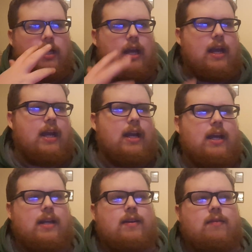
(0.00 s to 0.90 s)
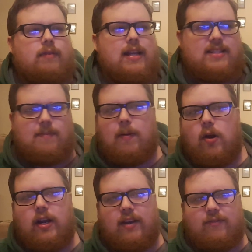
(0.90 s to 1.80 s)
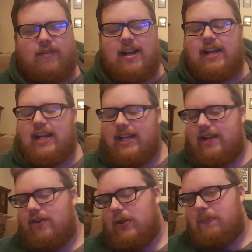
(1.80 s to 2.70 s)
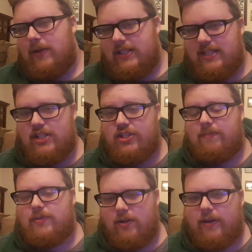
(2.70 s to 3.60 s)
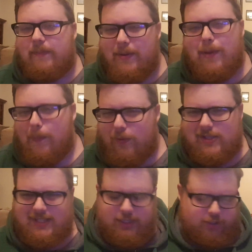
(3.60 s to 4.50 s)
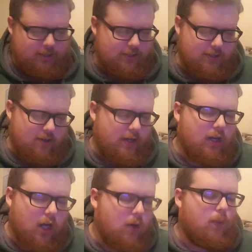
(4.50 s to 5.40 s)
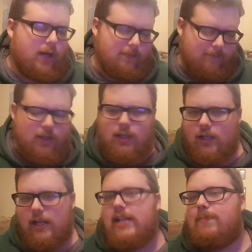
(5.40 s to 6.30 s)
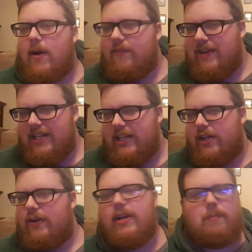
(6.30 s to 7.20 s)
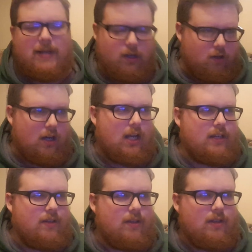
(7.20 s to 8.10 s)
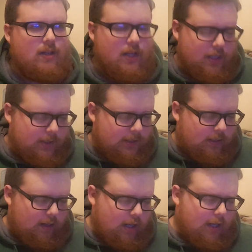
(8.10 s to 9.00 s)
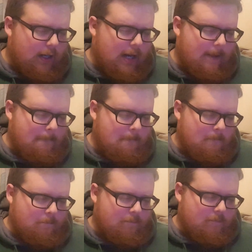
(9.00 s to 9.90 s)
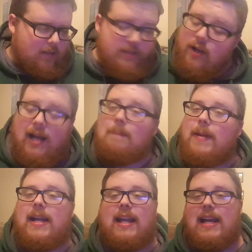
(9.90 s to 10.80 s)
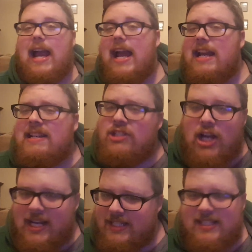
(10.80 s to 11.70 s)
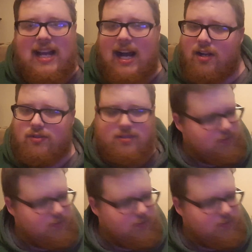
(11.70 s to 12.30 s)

And that's a party invite on PlayStation. I'm sorry, but my PlayStation is on. Oh well. It's my video. It'll be alright. Alright. So I'm picking AJ Styles